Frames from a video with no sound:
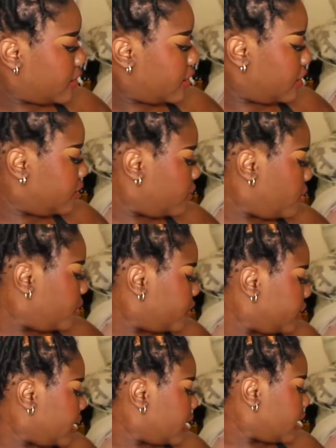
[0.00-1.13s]

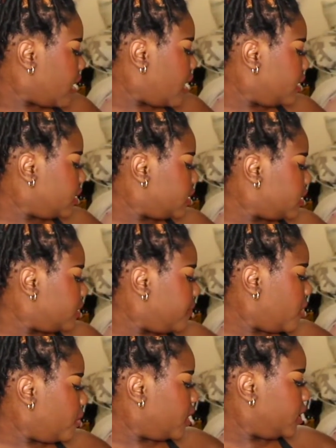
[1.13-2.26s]
that I got
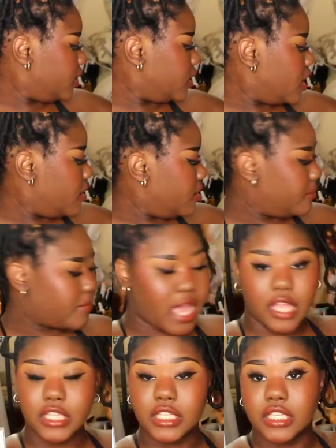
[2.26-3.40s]
my One and Done
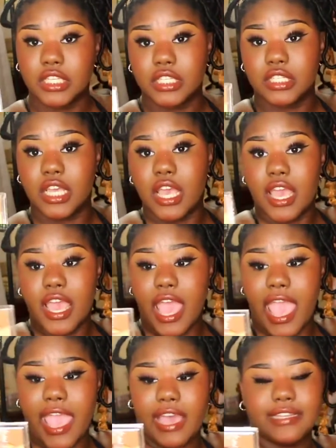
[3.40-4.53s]
palette in.
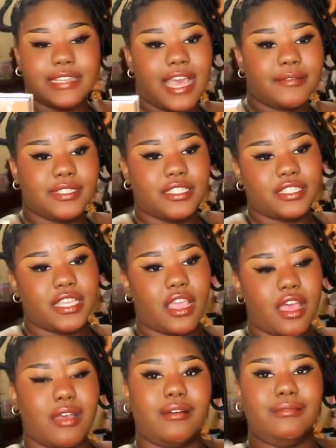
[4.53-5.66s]
And I was just like,
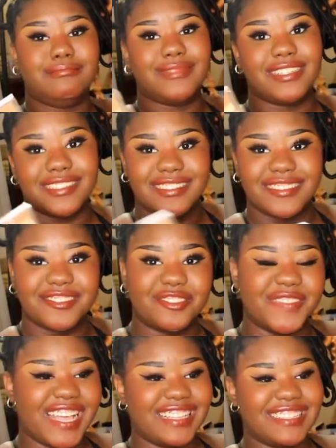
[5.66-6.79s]
oh, another neutral
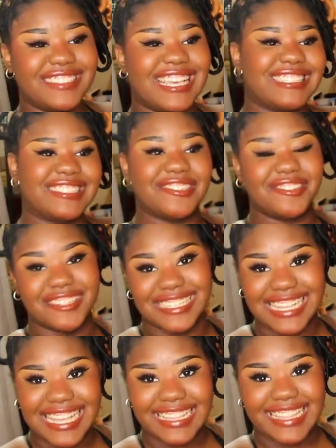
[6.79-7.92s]
palette, well, that's cool.
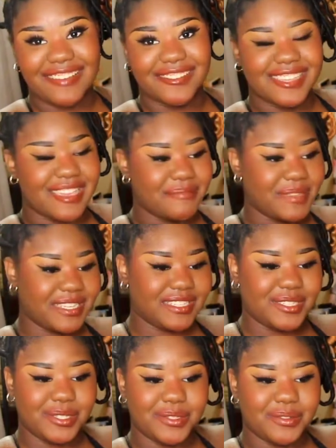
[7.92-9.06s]
That will get me
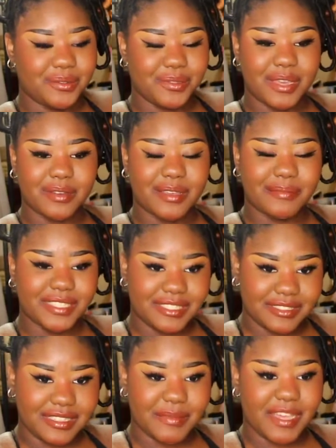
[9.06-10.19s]
to
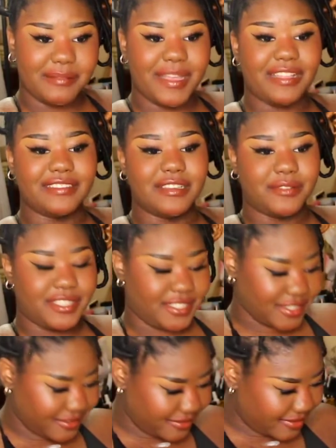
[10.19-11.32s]
the amount of palettes I want to
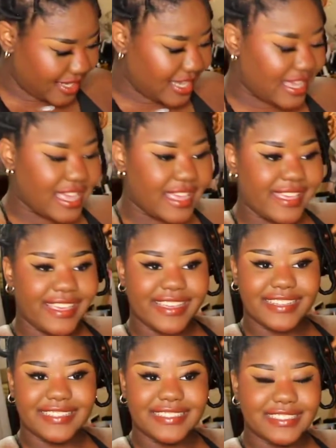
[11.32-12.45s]
do.
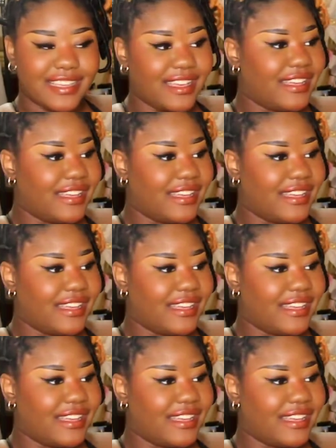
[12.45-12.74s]
And